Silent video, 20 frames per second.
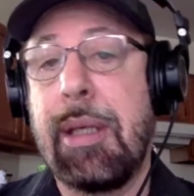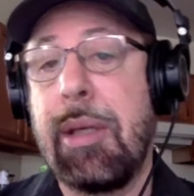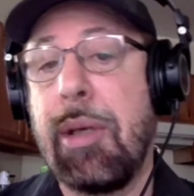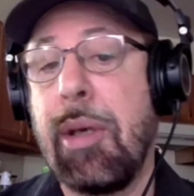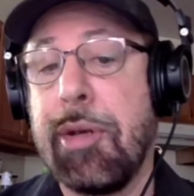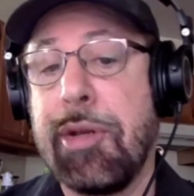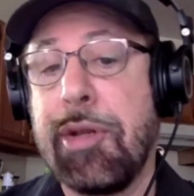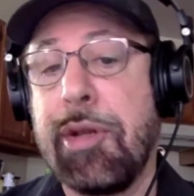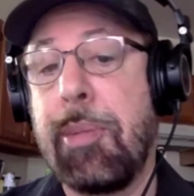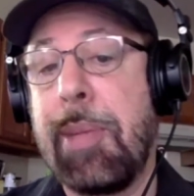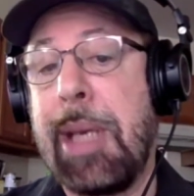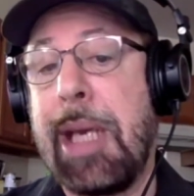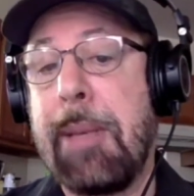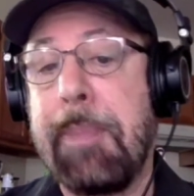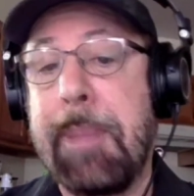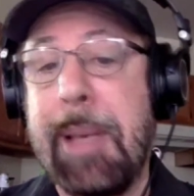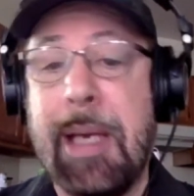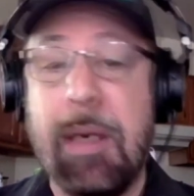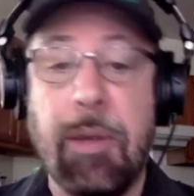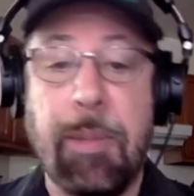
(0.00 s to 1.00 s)
You also
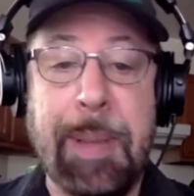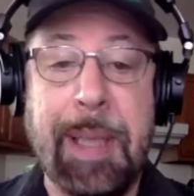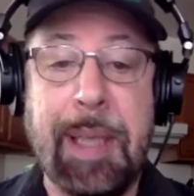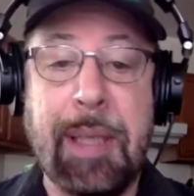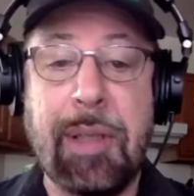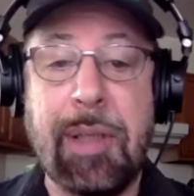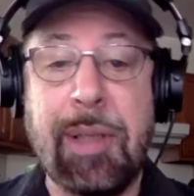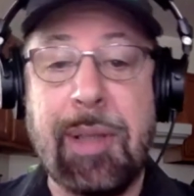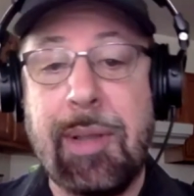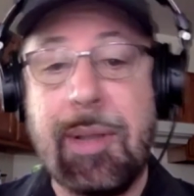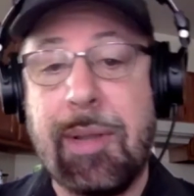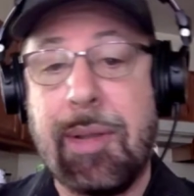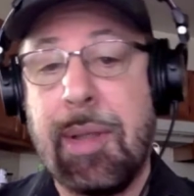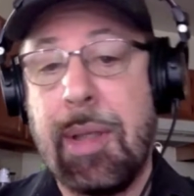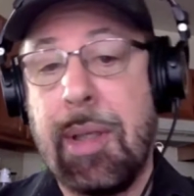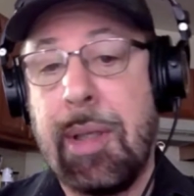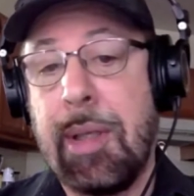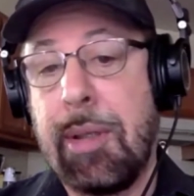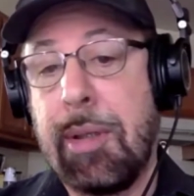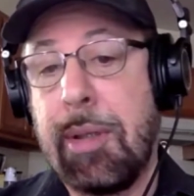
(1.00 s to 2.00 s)
make better
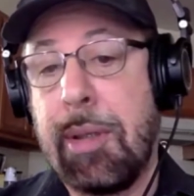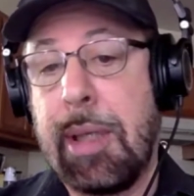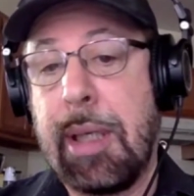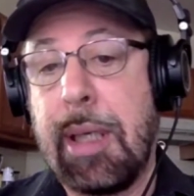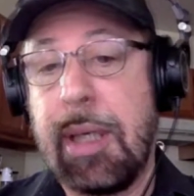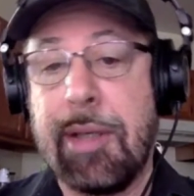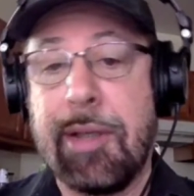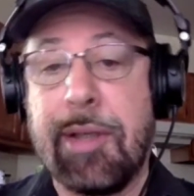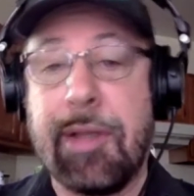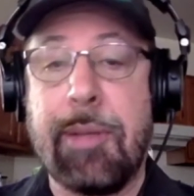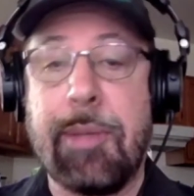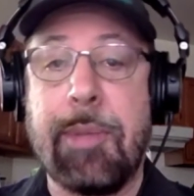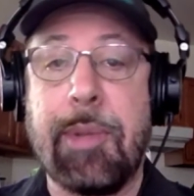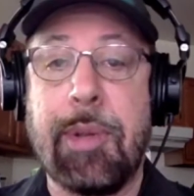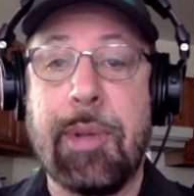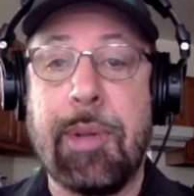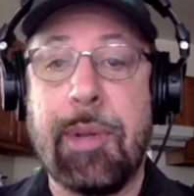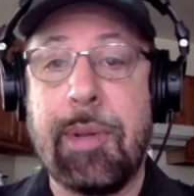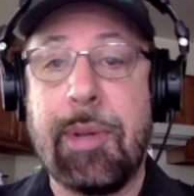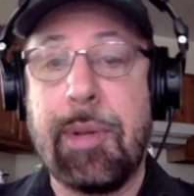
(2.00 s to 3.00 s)
pitches to
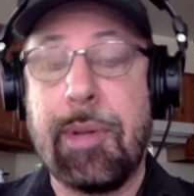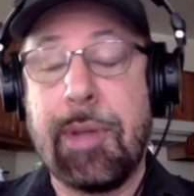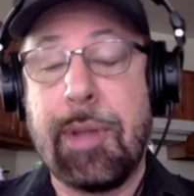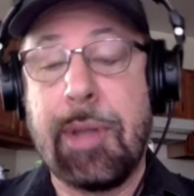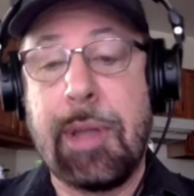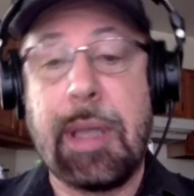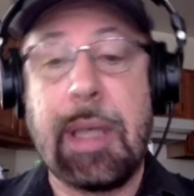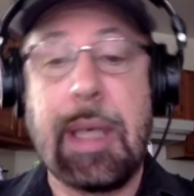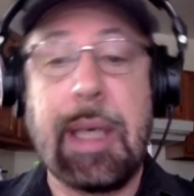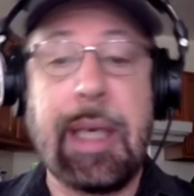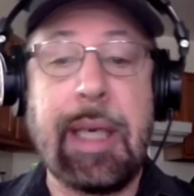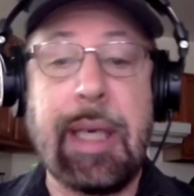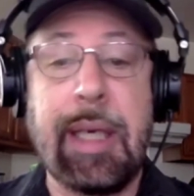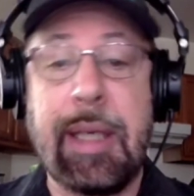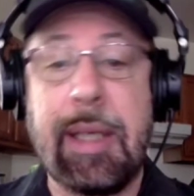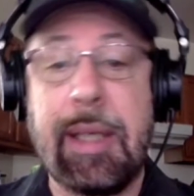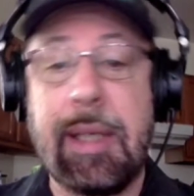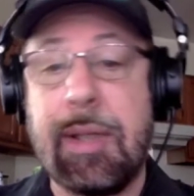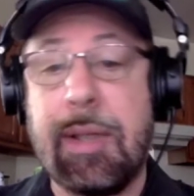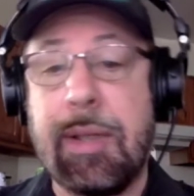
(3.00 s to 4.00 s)
customers,
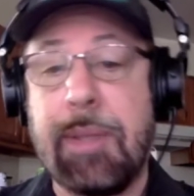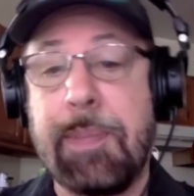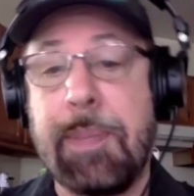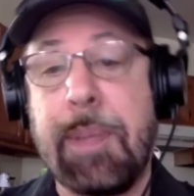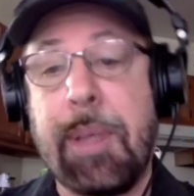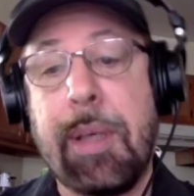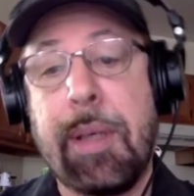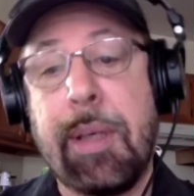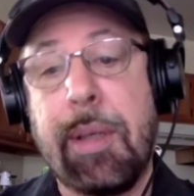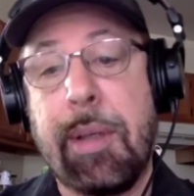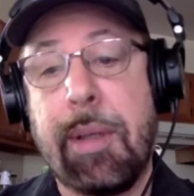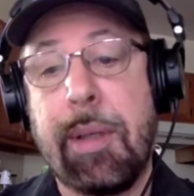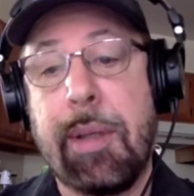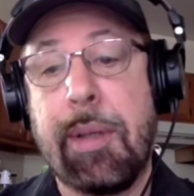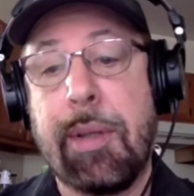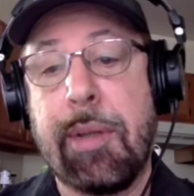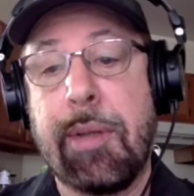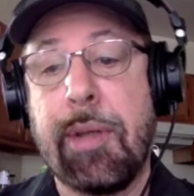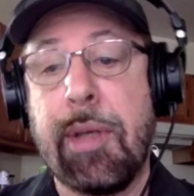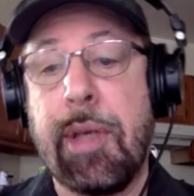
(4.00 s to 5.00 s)
clients,
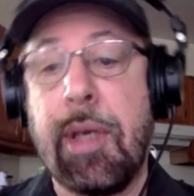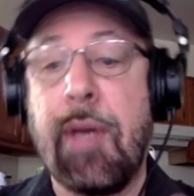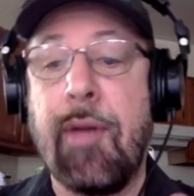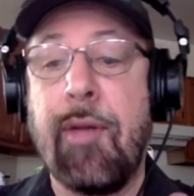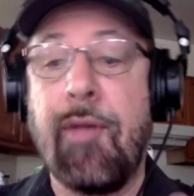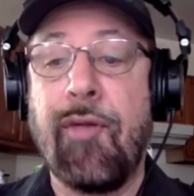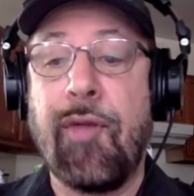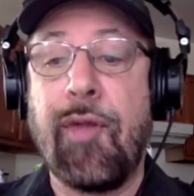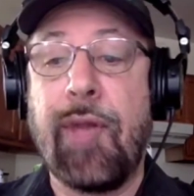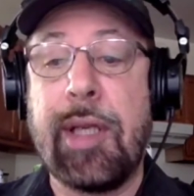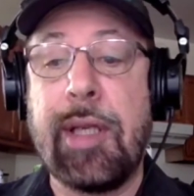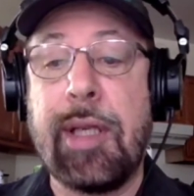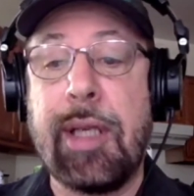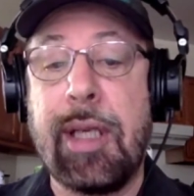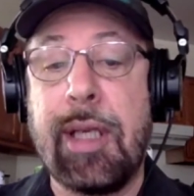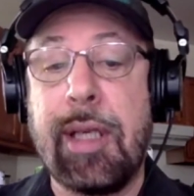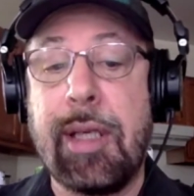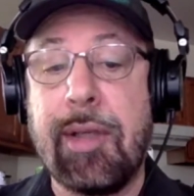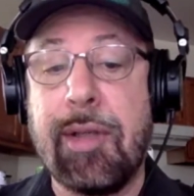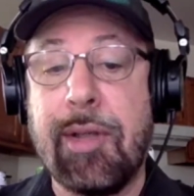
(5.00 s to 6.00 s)
partners,
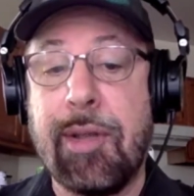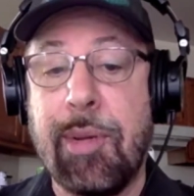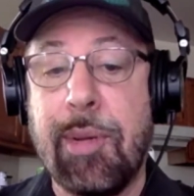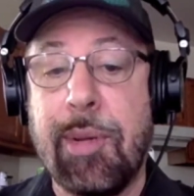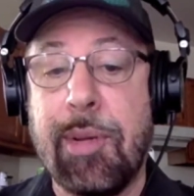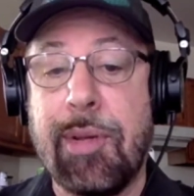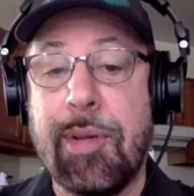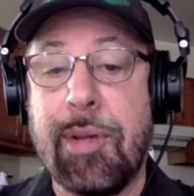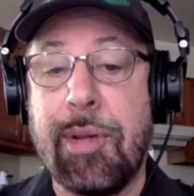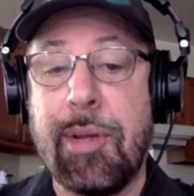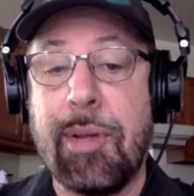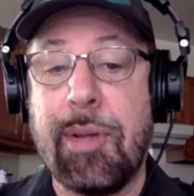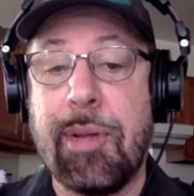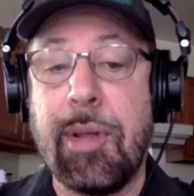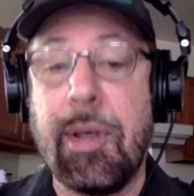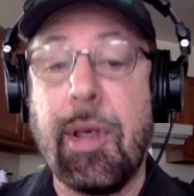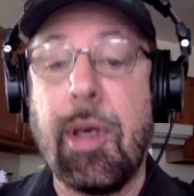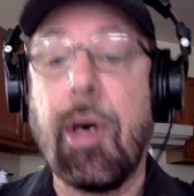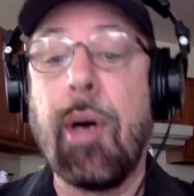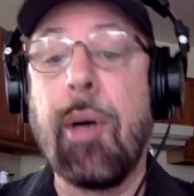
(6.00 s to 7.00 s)
funding
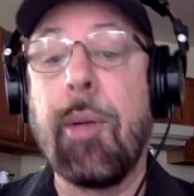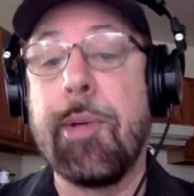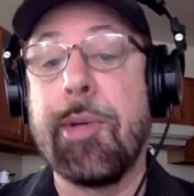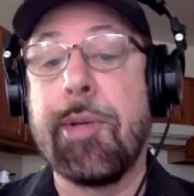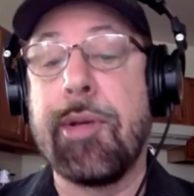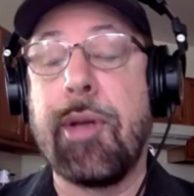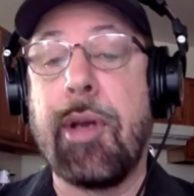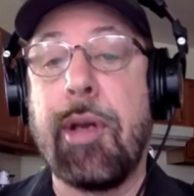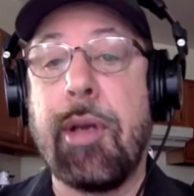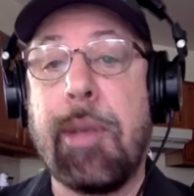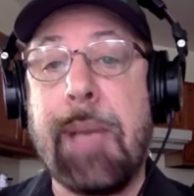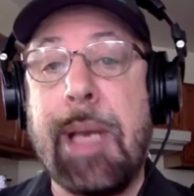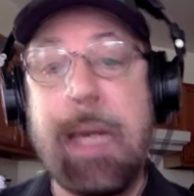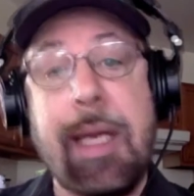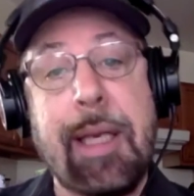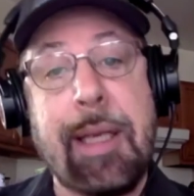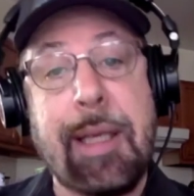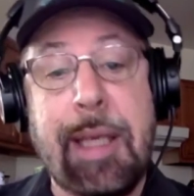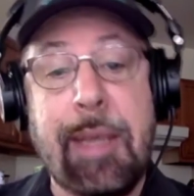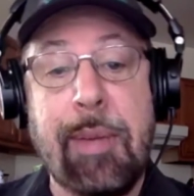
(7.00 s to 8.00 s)
sources almost
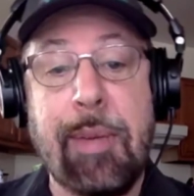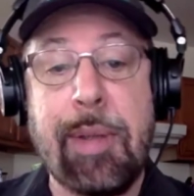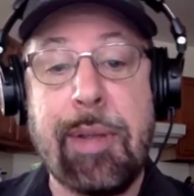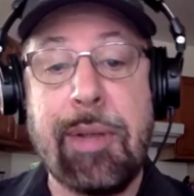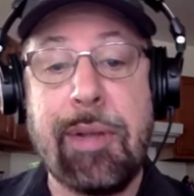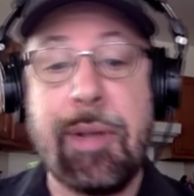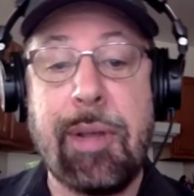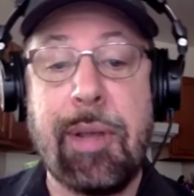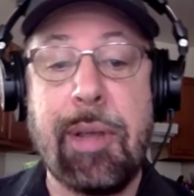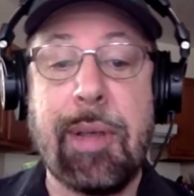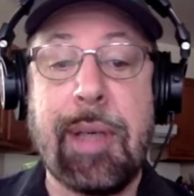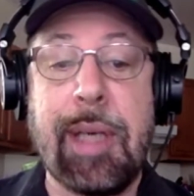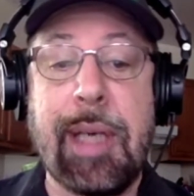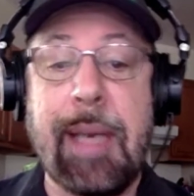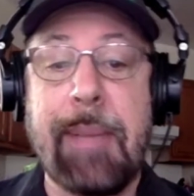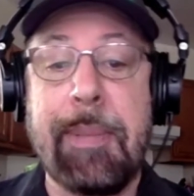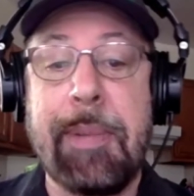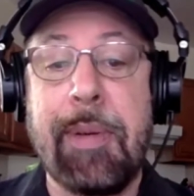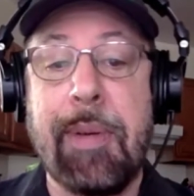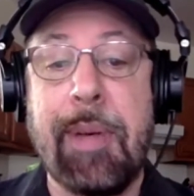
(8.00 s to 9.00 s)
automatically once you know
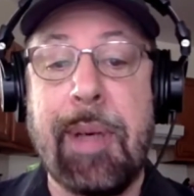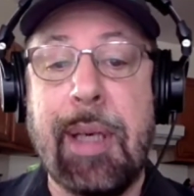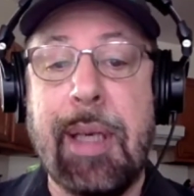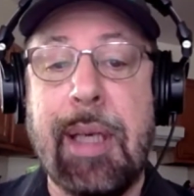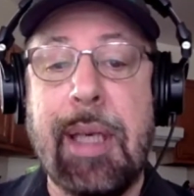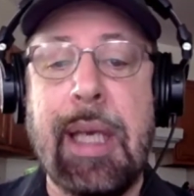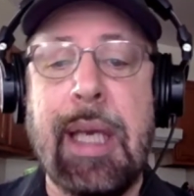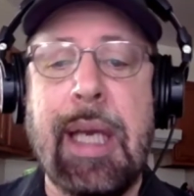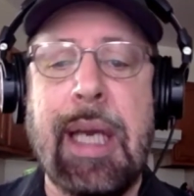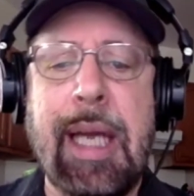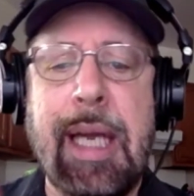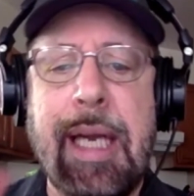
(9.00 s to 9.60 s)
copywriting.